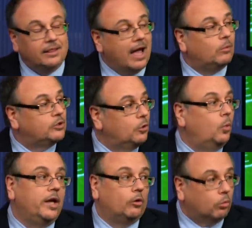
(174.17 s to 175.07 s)
That was the
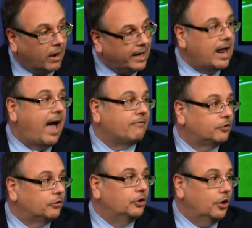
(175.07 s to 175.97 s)
week right
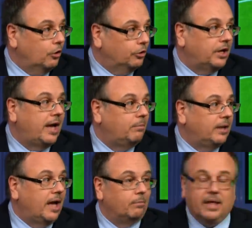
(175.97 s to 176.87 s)
after the Notre Dame
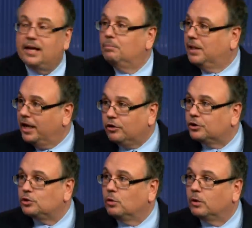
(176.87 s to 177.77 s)
game. Right. They had to play
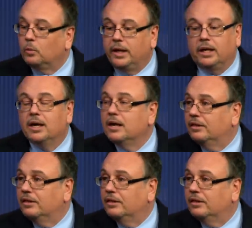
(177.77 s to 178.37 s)
on a short week.